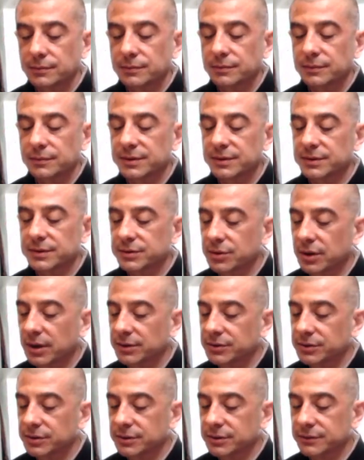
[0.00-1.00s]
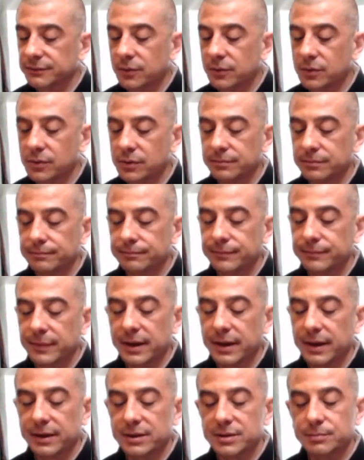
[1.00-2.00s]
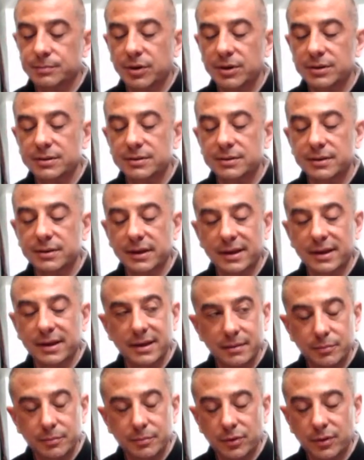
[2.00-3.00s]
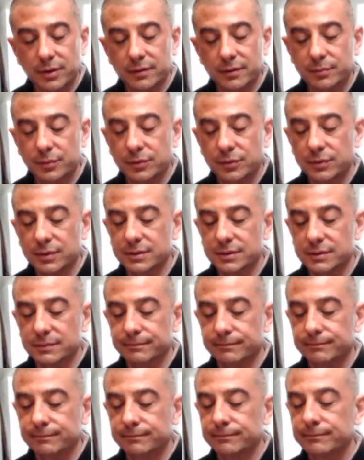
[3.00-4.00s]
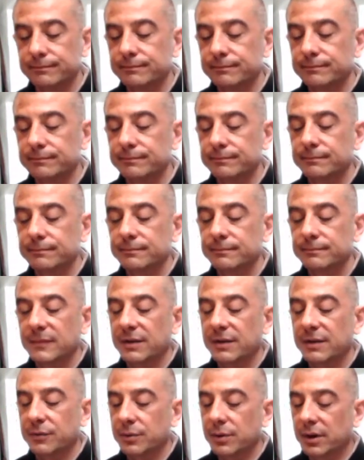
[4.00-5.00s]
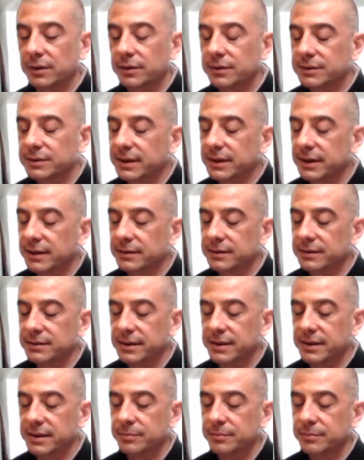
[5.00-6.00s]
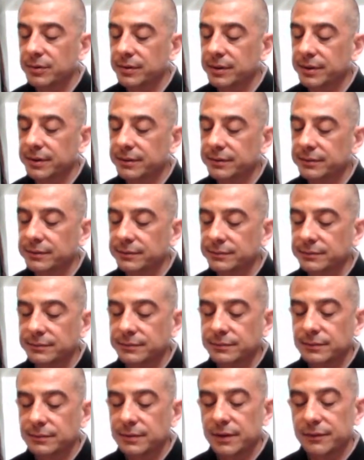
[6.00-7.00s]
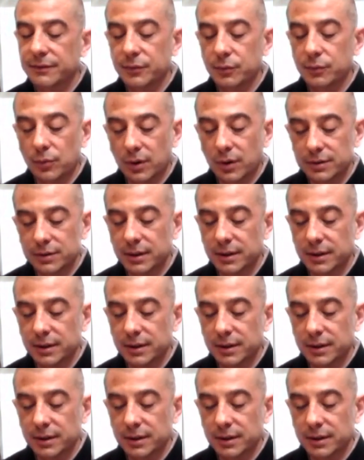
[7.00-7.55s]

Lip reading: This is not just form. It expresses the key point of Buddhism. If you understand this key point, if you want to